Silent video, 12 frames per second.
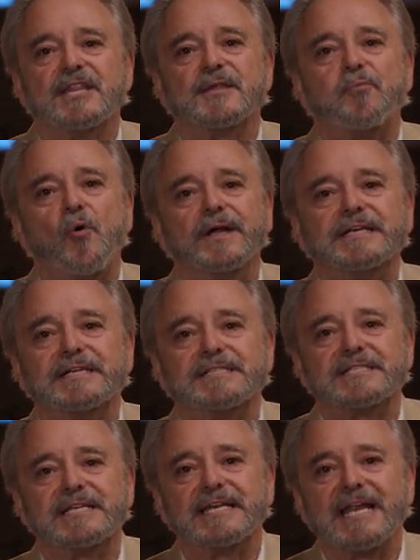The point
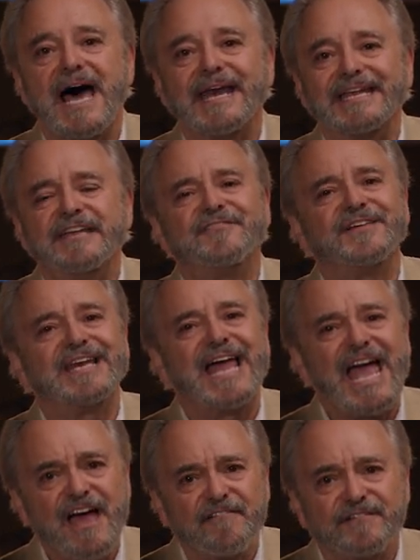is that not even
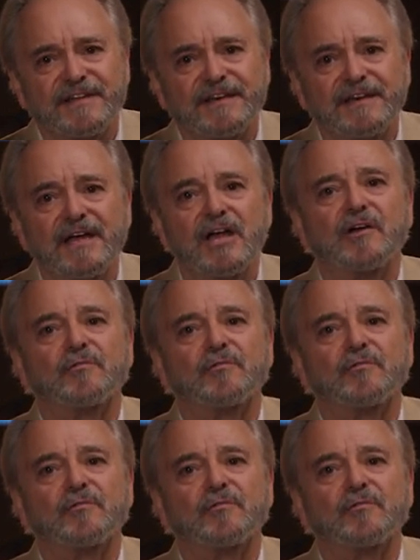heaven